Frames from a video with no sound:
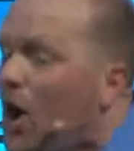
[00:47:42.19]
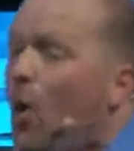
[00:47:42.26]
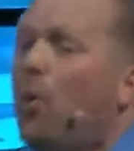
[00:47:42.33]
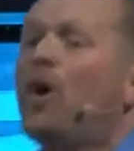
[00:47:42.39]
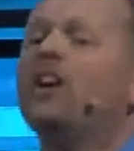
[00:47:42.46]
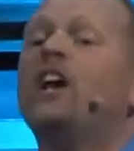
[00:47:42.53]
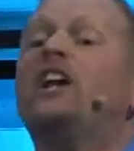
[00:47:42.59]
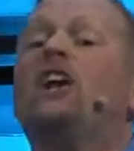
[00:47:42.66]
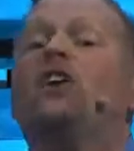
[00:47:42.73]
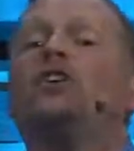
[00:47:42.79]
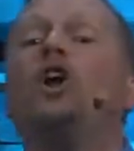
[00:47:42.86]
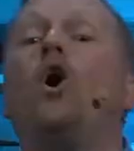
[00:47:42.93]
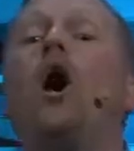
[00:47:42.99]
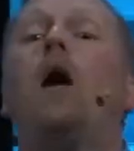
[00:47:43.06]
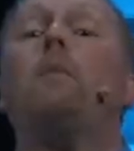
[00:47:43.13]
We're under
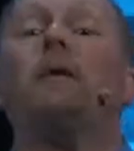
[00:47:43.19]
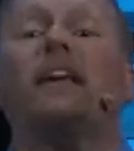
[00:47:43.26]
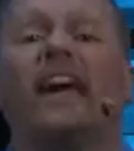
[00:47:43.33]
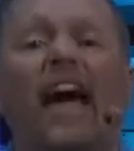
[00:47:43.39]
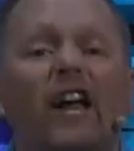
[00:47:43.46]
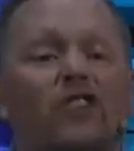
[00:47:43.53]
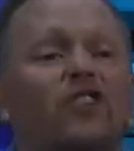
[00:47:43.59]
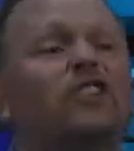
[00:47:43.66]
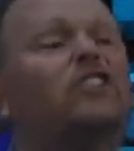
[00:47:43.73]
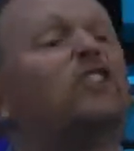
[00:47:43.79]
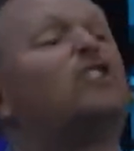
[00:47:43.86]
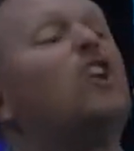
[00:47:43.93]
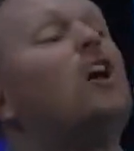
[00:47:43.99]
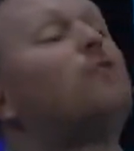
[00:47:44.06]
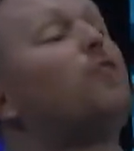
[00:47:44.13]
no obligation to
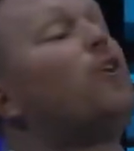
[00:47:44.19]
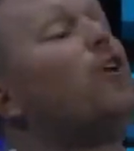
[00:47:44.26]
suffer